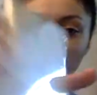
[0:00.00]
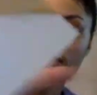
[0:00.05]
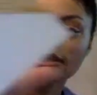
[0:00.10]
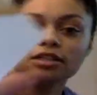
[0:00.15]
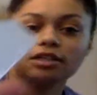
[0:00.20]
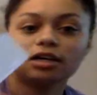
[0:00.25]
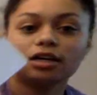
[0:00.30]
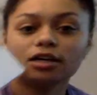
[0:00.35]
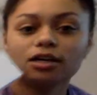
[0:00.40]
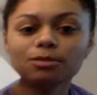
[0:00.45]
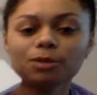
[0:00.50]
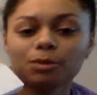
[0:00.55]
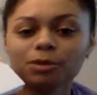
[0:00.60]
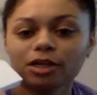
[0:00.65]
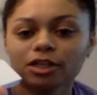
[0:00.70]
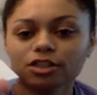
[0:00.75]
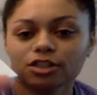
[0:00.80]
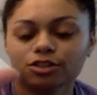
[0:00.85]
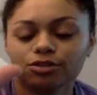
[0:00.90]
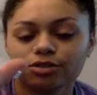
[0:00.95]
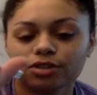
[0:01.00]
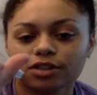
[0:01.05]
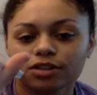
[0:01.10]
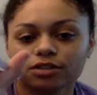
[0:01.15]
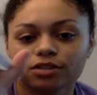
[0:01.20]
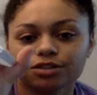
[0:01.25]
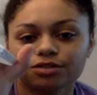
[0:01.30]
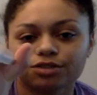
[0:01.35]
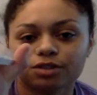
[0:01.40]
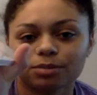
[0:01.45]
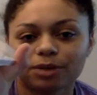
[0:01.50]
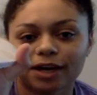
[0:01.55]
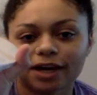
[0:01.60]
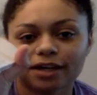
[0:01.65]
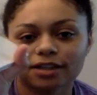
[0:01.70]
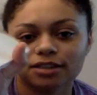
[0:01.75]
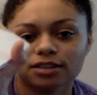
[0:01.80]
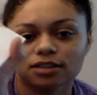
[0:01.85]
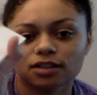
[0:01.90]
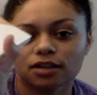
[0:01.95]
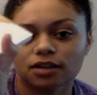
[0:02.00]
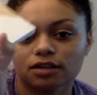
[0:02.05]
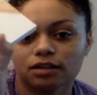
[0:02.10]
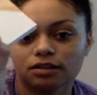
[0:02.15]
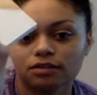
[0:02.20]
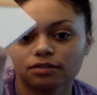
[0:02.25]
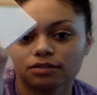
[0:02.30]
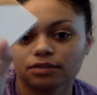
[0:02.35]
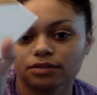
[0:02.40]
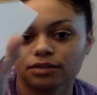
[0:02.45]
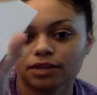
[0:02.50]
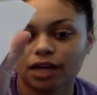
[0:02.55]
I bought two of those three packs of